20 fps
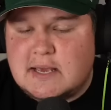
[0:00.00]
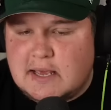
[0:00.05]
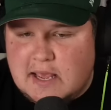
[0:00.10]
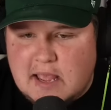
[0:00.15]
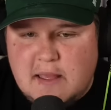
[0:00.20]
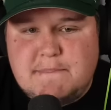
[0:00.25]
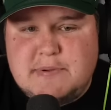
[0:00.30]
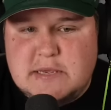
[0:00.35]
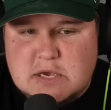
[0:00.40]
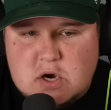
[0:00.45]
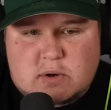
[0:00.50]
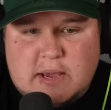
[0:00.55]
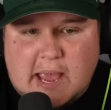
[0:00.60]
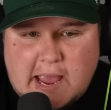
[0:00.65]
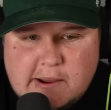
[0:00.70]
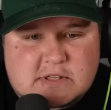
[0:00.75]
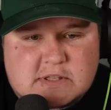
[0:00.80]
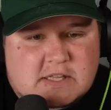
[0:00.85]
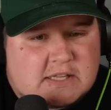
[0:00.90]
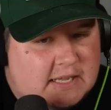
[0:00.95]
and be okay
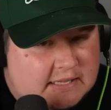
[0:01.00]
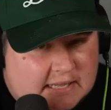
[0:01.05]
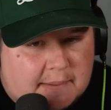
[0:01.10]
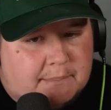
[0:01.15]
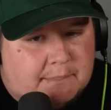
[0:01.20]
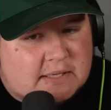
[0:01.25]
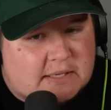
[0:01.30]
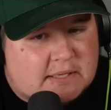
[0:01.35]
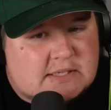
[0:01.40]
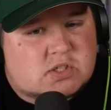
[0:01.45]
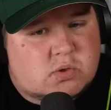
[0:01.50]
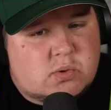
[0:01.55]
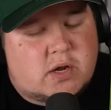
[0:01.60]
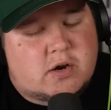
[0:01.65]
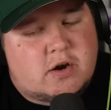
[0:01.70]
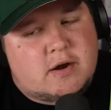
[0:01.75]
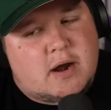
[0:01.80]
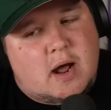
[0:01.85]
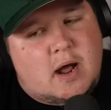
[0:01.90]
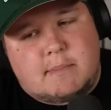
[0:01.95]
with it at that plus
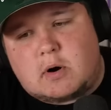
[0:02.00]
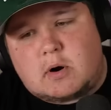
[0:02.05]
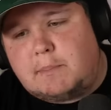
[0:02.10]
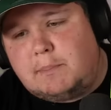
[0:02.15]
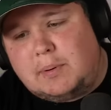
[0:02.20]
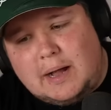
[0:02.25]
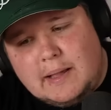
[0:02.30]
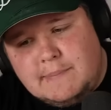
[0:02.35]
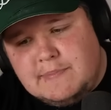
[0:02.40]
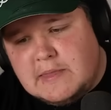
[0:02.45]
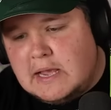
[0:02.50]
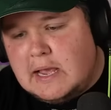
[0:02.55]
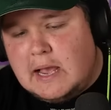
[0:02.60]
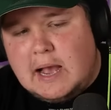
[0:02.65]
300 number, but